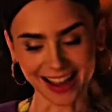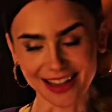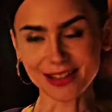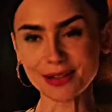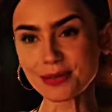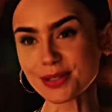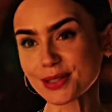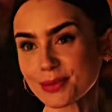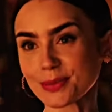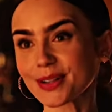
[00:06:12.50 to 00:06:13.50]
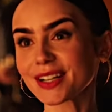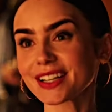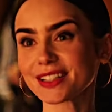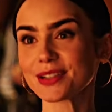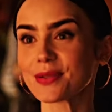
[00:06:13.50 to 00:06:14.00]
I was
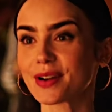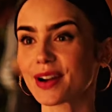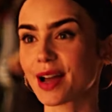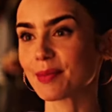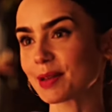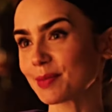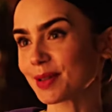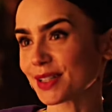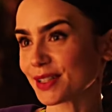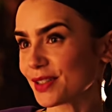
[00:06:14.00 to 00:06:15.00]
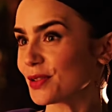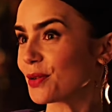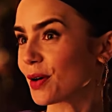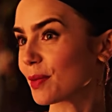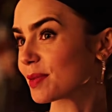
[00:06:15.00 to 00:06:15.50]
worried you weren't coming because
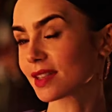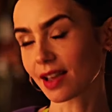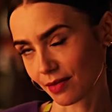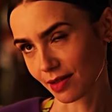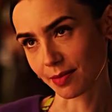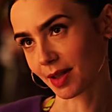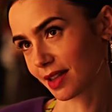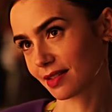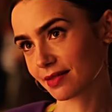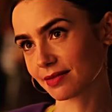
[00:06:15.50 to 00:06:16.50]
you were upset with me.